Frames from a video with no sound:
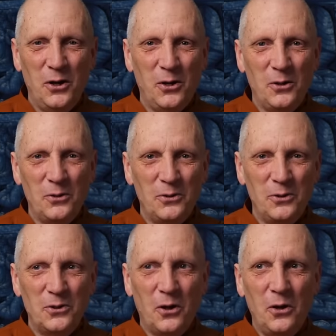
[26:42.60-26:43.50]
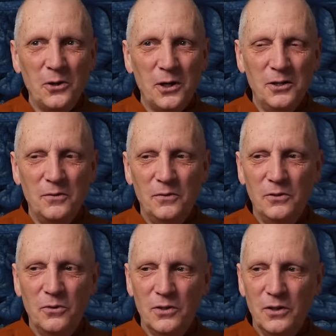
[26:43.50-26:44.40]
uh, there's all kinds of
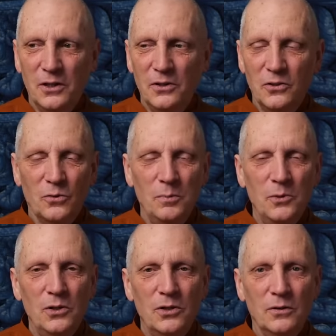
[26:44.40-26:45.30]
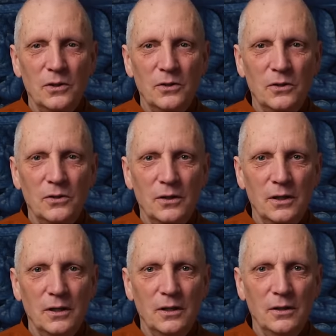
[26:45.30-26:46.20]
interesting descriptions of this.
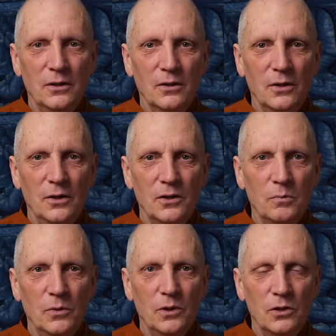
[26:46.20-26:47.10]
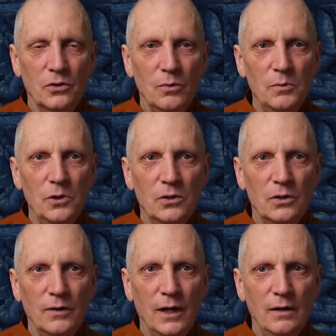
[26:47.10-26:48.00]
The, the descriptions
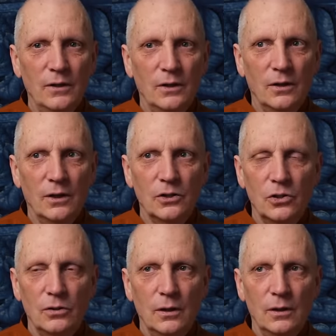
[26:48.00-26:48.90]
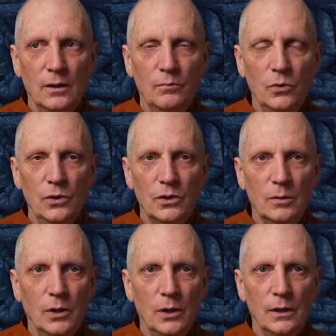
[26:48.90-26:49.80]
of heaven are in
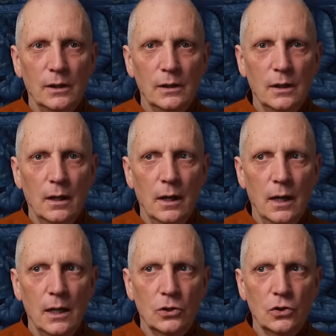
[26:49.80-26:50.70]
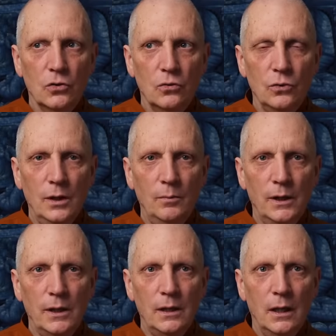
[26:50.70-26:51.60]
Buddhism are
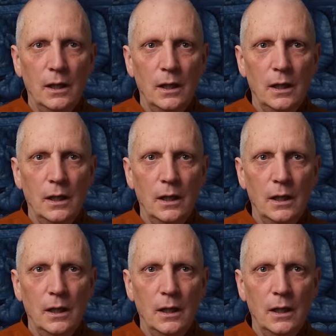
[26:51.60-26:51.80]
extremely